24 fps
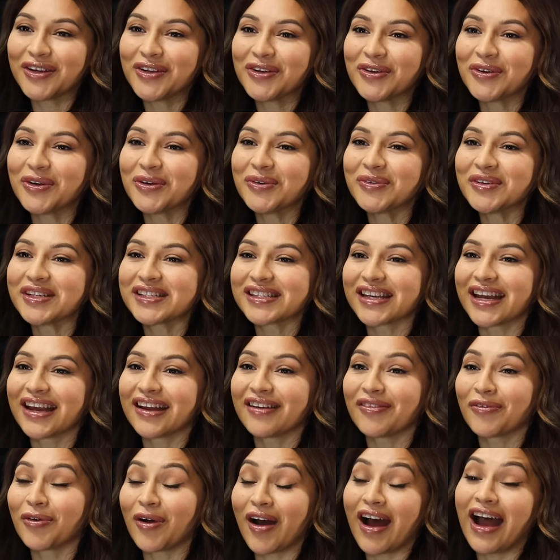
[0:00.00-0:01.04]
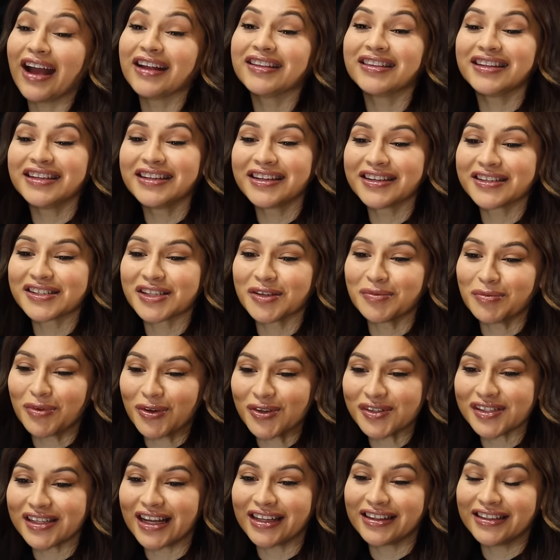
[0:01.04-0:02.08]
you know what we said? What I think is the
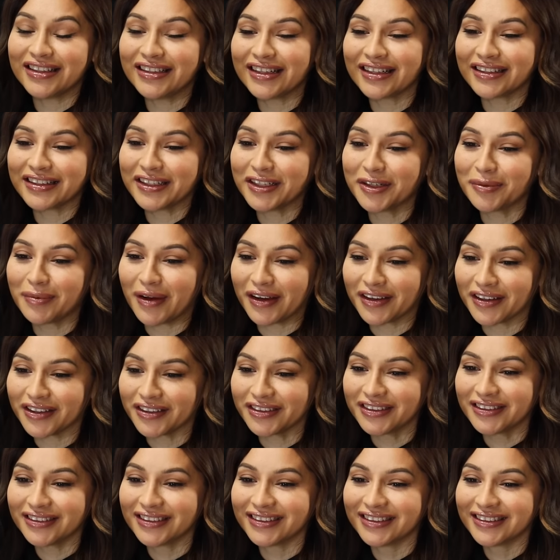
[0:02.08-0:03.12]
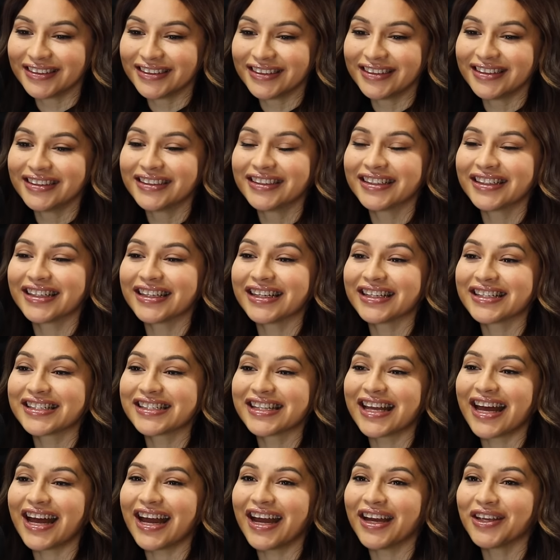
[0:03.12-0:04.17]
most Latina thing about you? What is it? Is
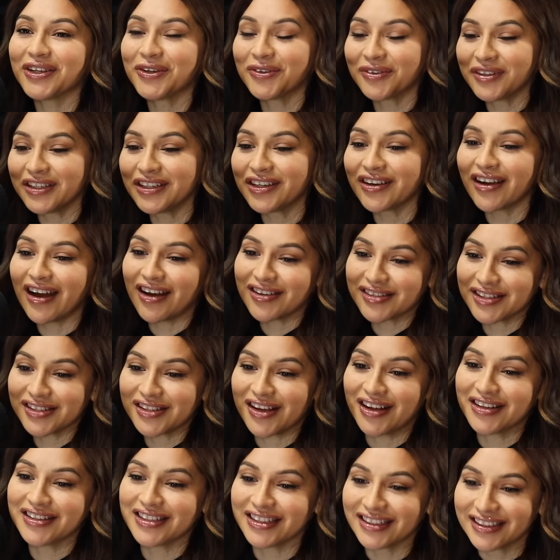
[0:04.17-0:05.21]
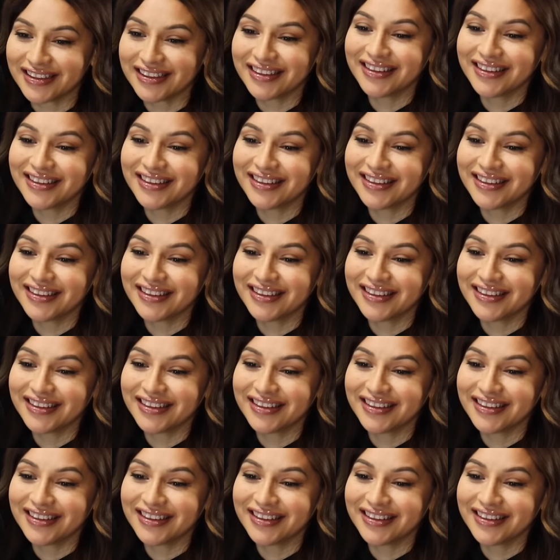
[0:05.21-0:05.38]
that you think your house is haunted?